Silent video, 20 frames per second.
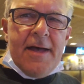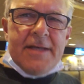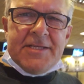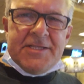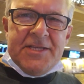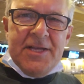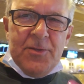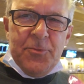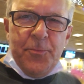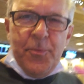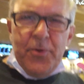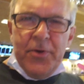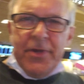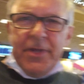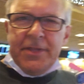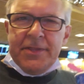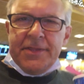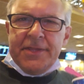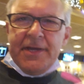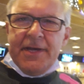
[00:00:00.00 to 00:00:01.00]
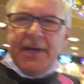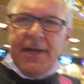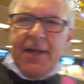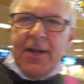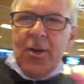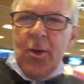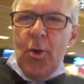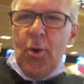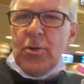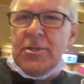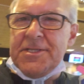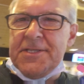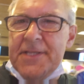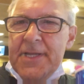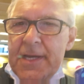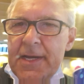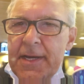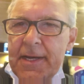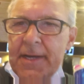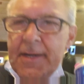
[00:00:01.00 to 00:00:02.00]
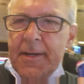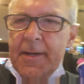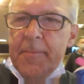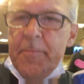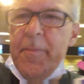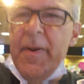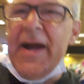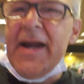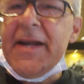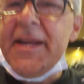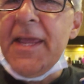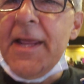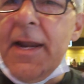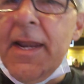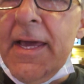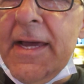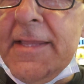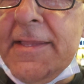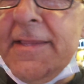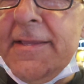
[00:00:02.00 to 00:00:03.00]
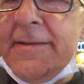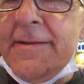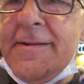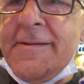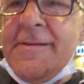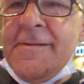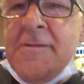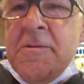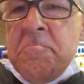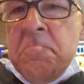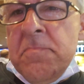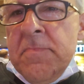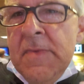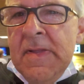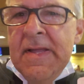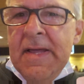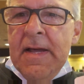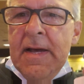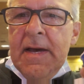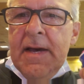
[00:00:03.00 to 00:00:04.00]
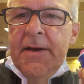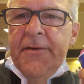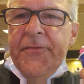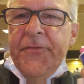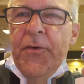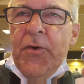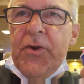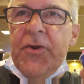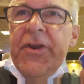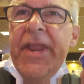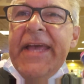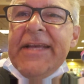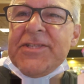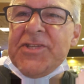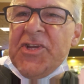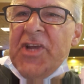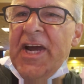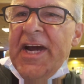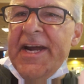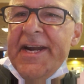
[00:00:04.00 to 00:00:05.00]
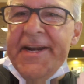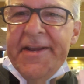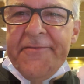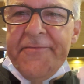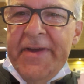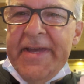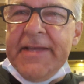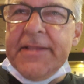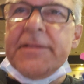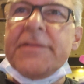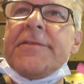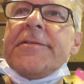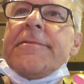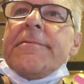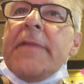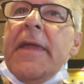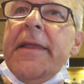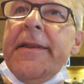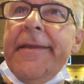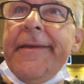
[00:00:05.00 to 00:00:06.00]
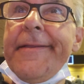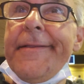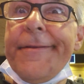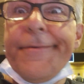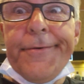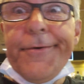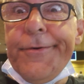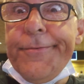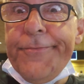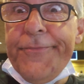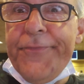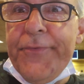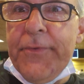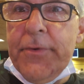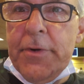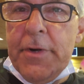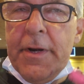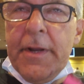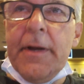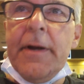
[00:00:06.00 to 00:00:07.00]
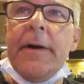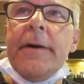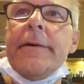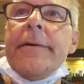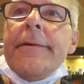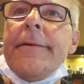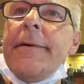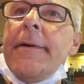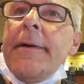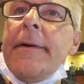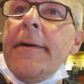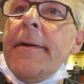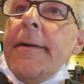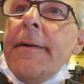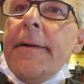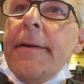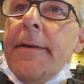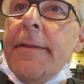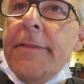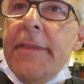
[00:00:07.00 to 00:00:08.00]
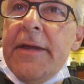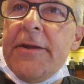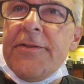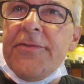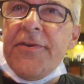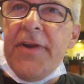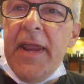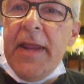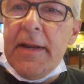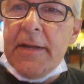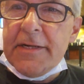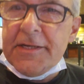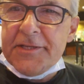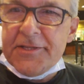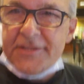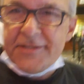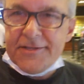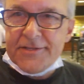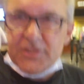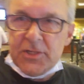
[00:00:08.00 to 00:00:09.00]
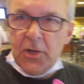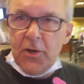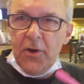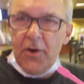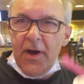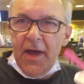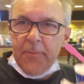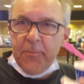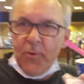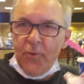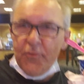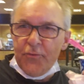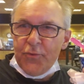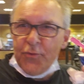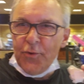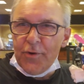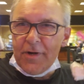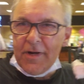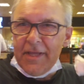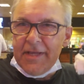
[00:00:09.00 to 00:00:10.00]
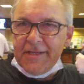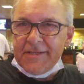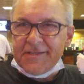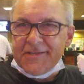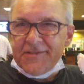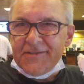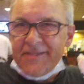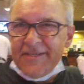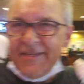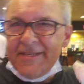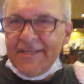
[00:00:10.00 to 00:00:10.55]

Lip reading: South Point closed the parking lot for NASCAR event. They need room for their trailers, so I moved to Orleans.